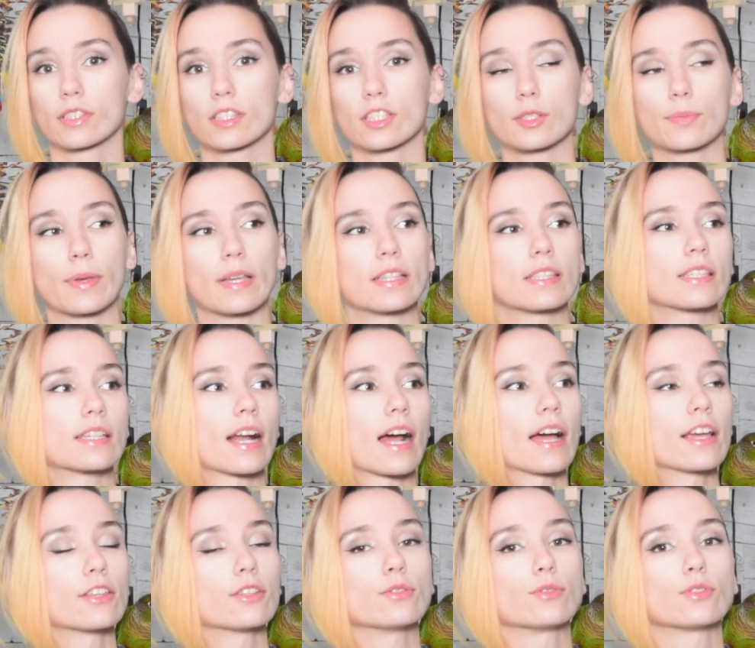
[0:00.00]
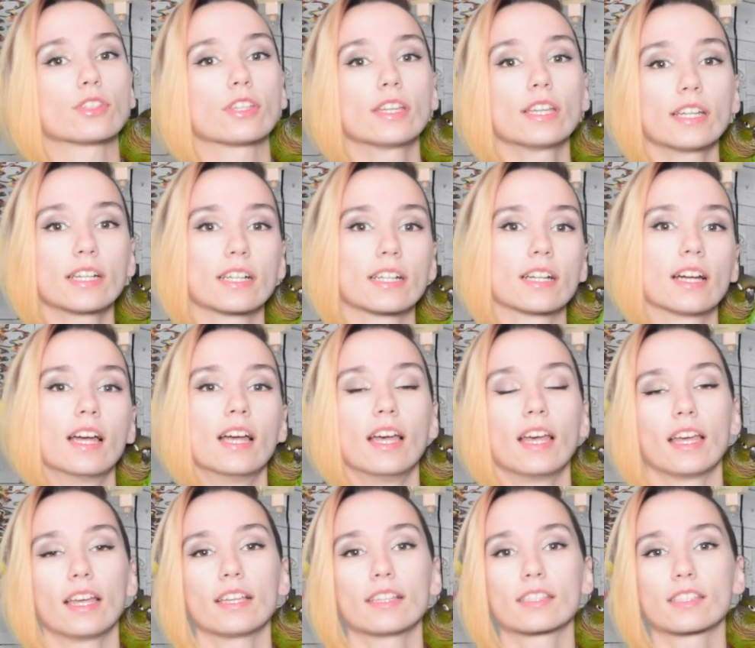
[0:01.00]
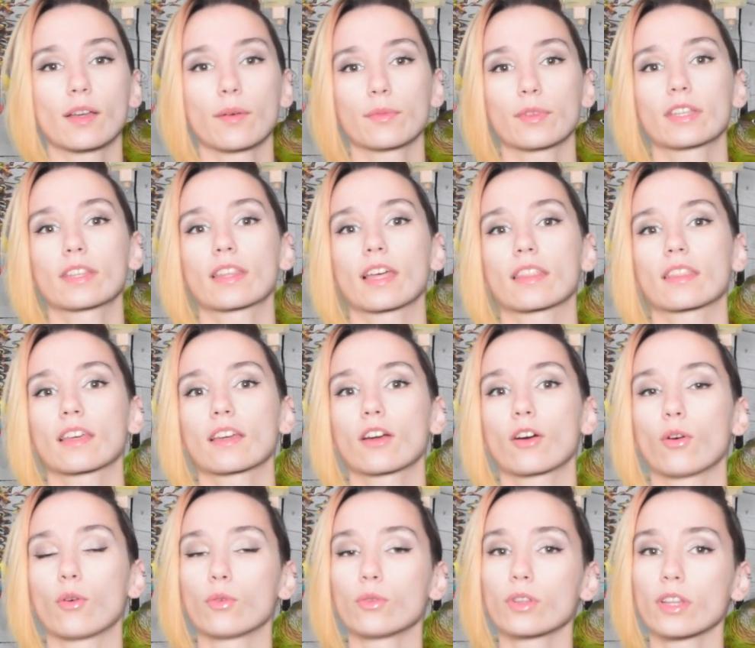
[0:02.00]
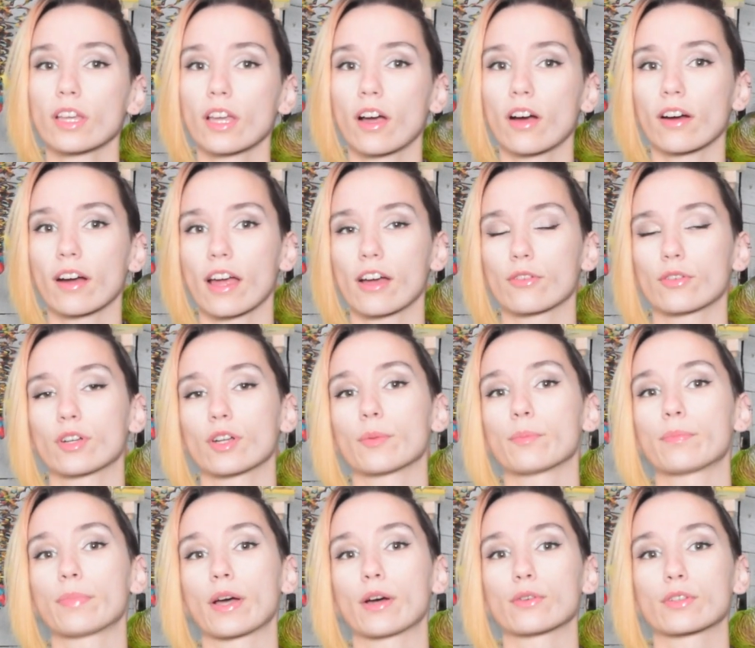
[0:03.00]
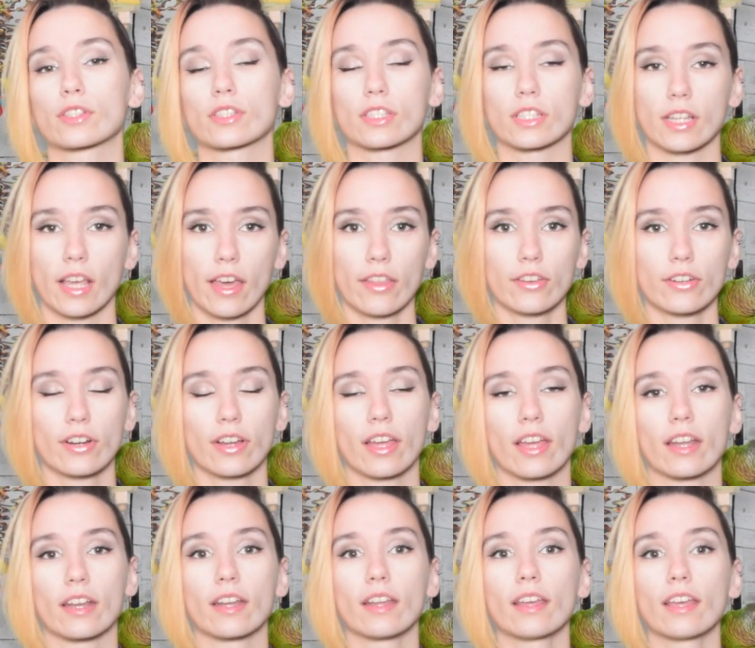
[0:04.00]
the space that I use here is something that they only are out and about together in